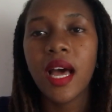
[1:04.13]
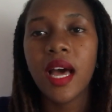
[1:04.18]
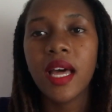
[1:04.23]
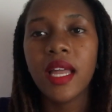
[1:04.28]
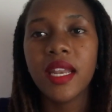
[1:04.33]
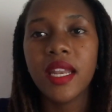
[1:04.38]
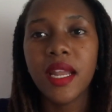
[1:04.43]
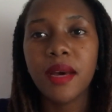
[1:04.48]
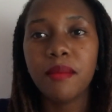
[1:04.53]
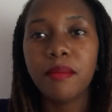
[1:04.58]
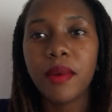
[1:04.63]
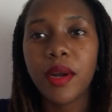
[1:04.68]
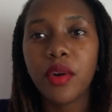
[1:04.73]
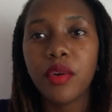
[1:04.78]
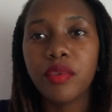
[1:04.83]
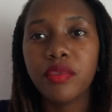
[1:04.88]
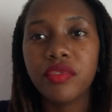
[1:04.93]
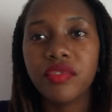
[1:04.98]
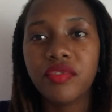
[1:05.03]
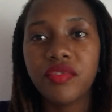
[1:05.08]
number
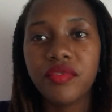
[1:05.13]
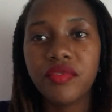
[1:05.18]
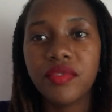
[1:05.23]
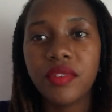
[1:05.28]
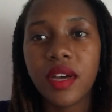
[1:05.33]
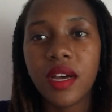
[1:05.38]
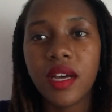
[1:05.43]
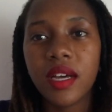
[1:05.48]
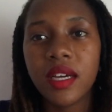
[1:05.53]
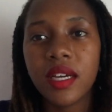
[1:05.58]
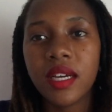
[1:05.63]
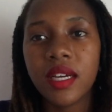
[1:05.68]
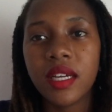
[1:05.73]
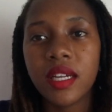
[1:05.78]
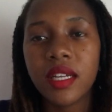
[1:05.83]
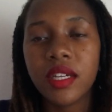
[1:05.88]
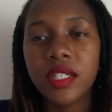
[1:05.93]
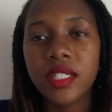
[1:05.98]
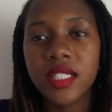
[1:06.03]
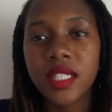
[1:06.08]
of
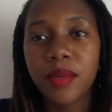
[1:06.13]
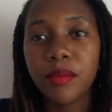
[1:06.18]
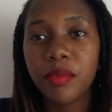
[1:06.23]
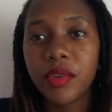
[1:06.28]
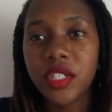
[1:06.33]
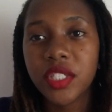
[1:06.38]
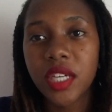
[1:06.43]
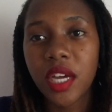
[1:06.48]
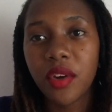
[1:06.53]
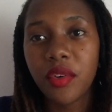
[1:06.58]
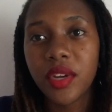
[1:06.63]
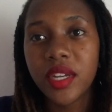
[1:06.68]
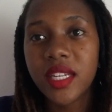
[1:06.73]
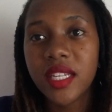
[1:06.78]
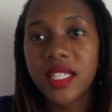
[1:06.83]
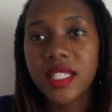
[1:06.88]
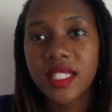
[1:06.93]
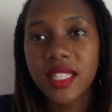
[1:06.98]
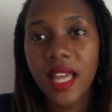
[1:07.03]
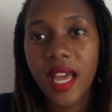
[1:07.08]
temperature
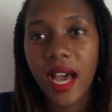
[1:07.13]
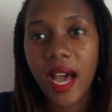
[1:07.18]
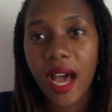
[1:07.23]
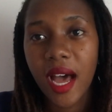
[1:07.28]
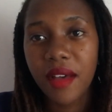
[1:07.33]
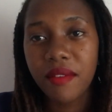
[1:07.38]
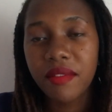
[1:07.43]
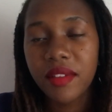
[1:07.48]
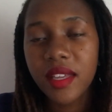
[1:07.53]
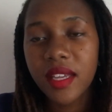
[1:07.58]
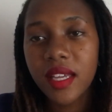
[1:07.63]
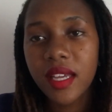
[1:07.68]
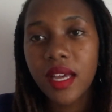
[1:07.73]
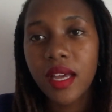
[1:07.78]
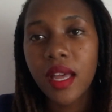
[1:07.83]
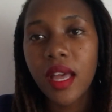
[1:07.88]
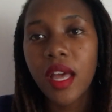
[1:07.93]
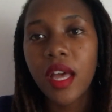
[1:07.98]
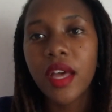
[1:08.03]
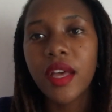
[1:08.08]
readings they're having.
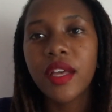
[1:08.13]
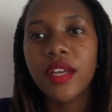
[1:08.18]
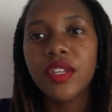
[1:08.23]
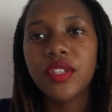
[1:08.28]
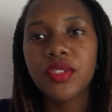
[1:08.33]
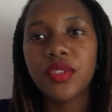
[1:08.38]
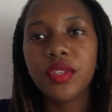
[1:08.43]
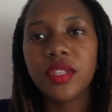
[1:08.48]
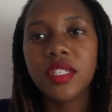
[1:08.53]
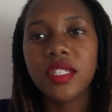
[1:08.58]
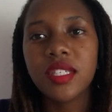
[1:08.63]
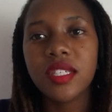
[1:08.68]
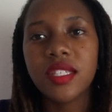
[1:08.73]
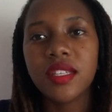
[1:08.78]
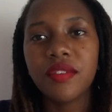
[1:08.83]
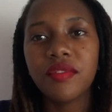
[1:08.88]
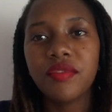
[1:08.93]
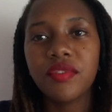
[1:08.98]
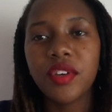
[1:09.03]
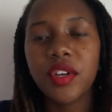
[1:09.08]
So this is a
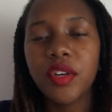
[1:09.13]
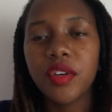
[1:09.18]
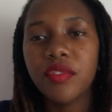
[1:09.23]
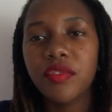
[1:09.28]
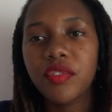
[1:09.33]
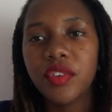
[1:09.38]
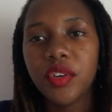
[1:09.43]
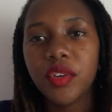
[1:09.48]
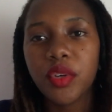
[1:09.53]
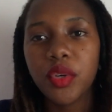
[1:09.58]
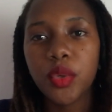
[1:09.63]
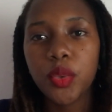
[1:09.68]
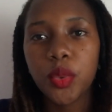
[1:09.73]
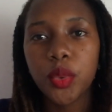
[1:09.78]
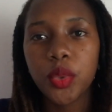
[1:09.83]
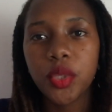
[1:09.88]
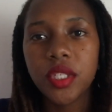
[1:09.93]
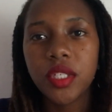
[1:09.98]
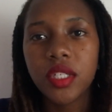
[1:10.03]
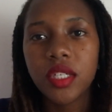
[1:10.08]
very
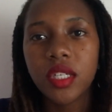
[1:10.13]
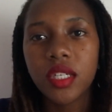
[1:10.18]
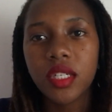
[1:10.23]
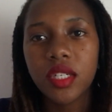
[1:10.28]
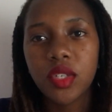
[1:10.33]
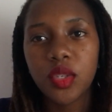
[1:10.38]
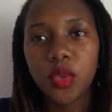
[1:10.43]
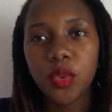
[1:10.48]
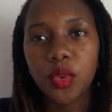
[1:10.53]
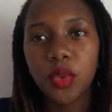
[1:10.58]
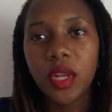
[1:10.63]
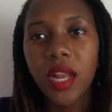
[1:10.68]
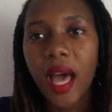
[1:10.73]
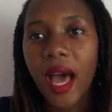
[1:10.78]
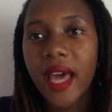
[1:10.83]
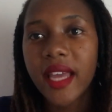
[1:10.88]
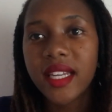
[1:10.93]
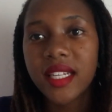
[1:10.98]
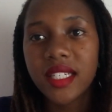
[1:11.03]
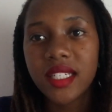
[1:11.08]
good tool,
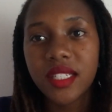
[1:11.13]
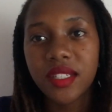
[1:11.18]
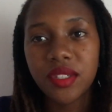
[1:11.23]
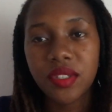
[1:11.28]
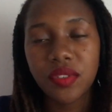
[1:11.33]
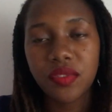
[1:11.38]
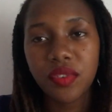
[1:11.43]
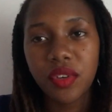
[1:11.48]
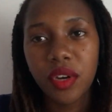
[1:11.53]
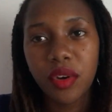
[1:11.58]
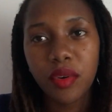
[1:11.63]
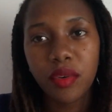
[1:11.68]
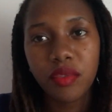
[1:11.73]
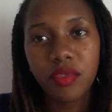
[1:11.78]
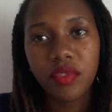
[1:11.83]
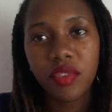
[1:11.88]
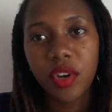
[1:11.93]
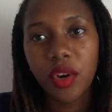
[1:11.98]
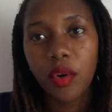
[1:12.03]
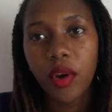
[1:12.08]
and it is very
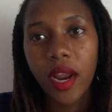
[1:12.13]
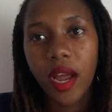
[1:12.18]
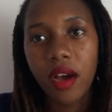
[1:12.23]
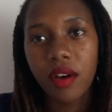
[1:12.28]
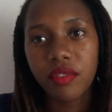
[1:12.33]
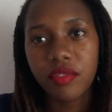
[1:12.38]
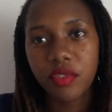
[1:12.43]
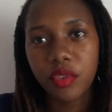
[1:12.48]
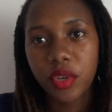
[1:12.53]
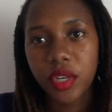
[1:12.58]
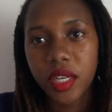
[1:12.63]
affordable.